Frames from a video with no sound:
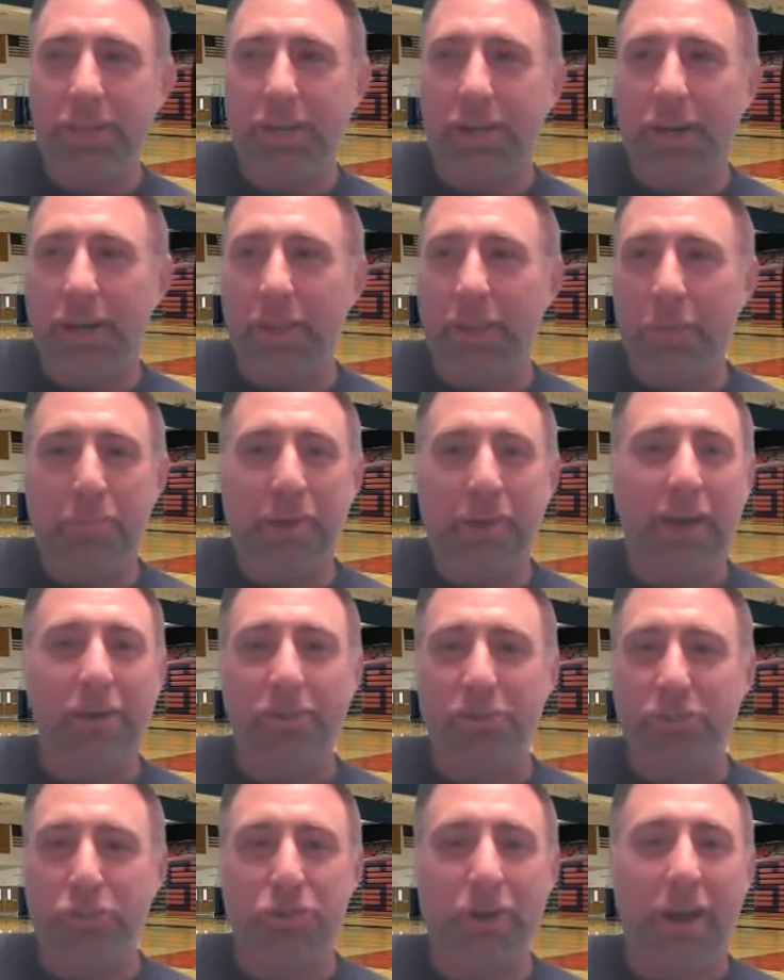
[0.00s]
the
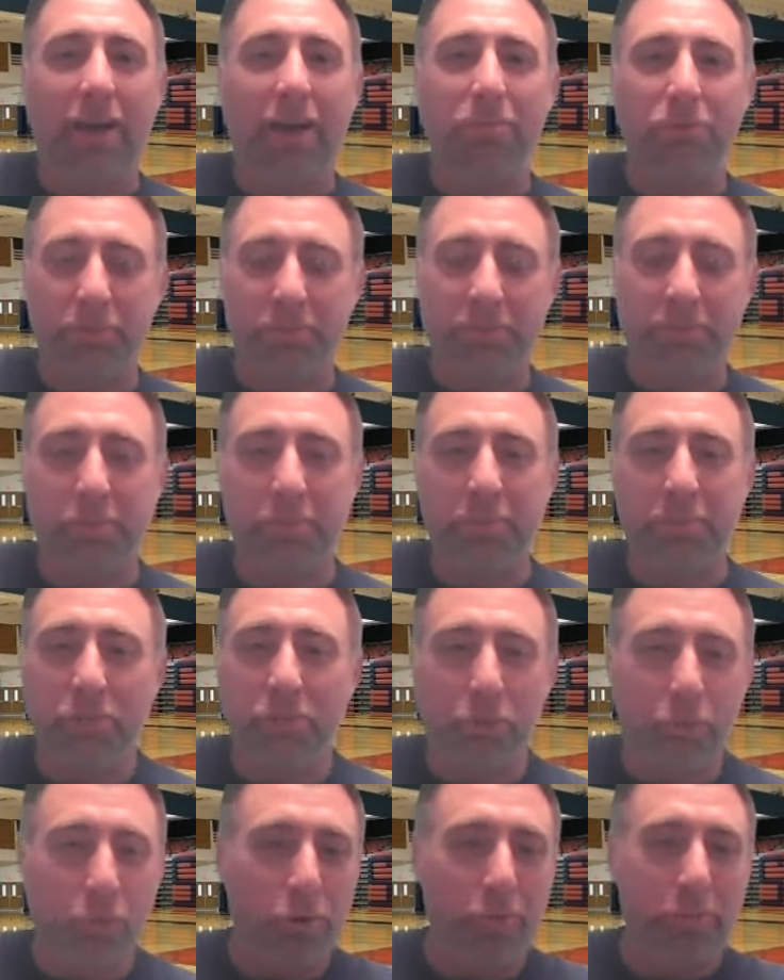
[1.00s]
parents travel to some of the
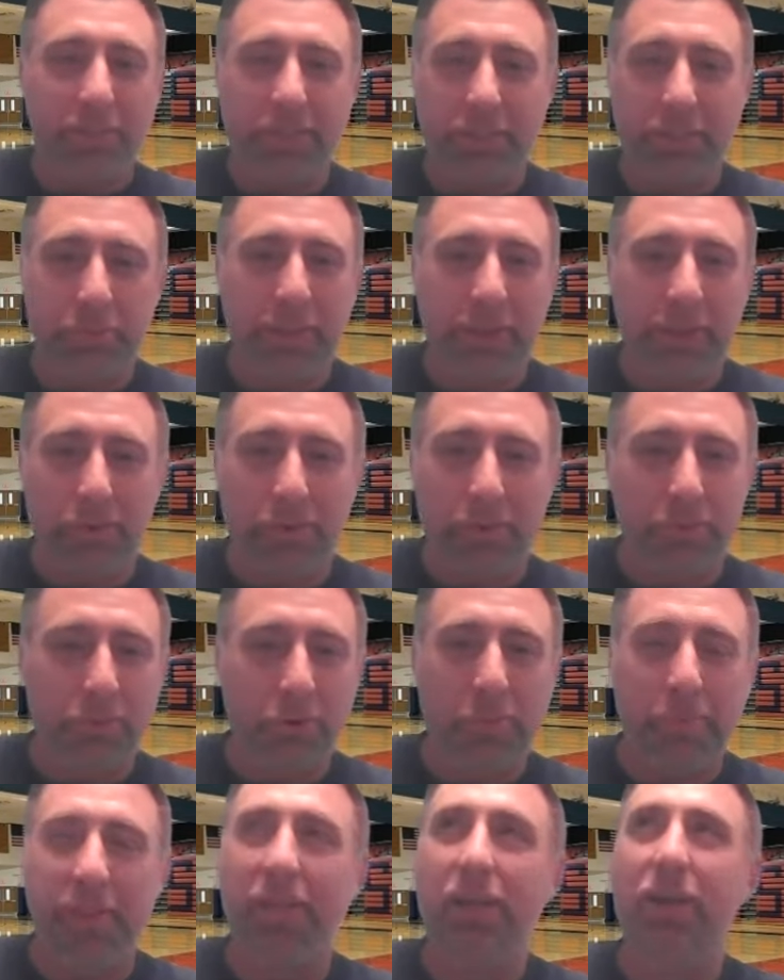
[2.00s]
tournaments that we go to.
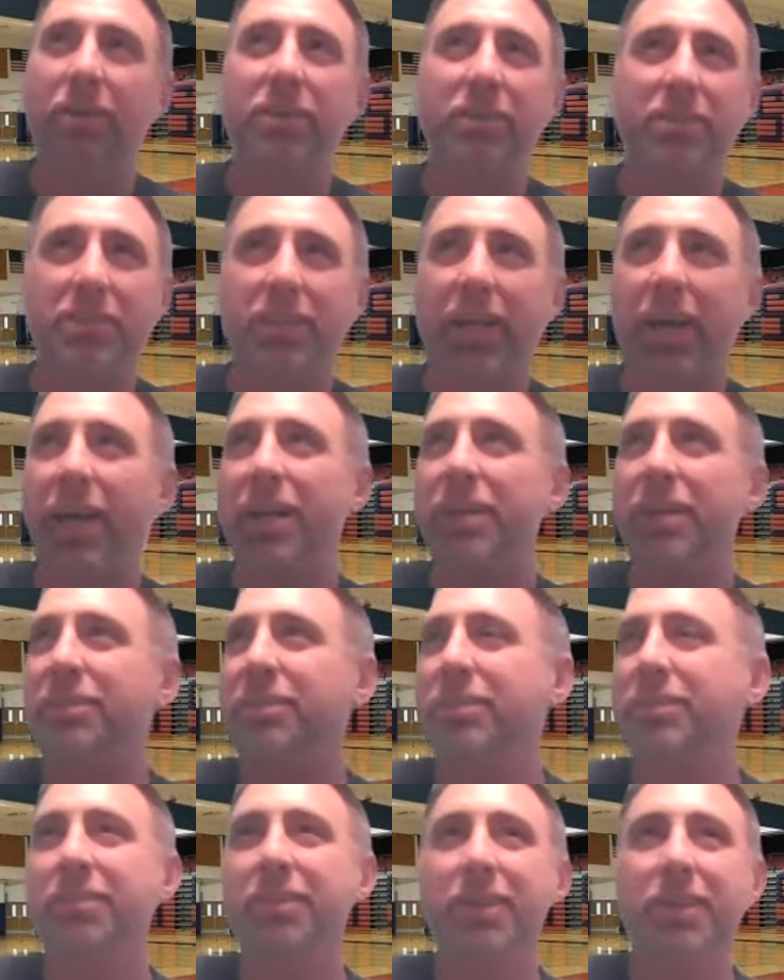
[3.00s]
I mean, they're in the stands
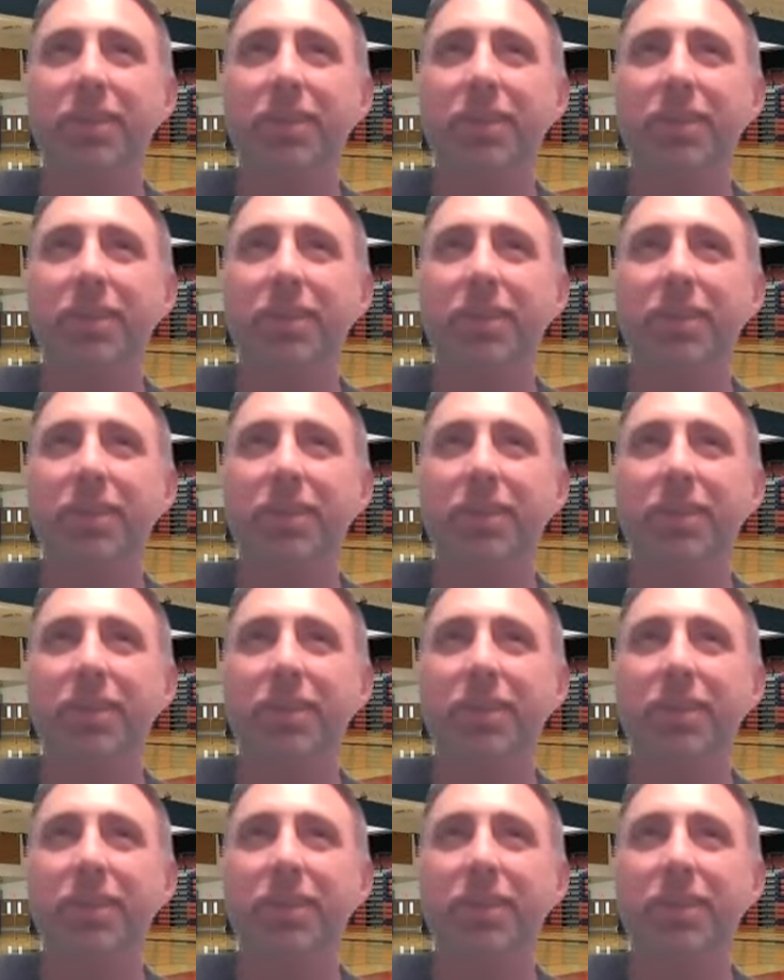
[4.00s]
and